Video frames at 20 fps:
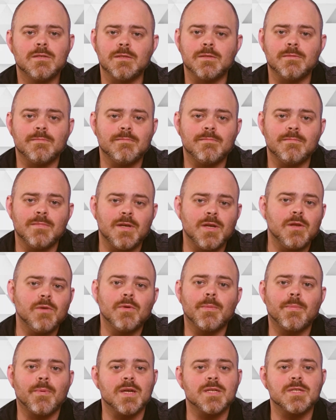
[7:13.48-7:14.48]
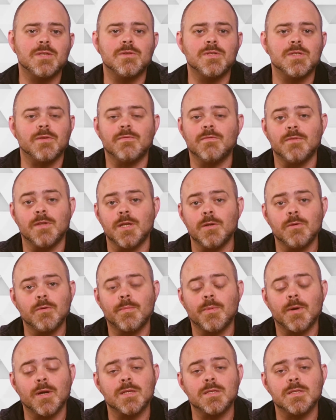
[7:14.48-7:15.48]
to new oppressors of the new
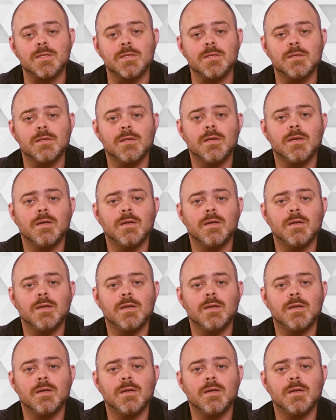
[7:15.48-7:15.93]
oppressed.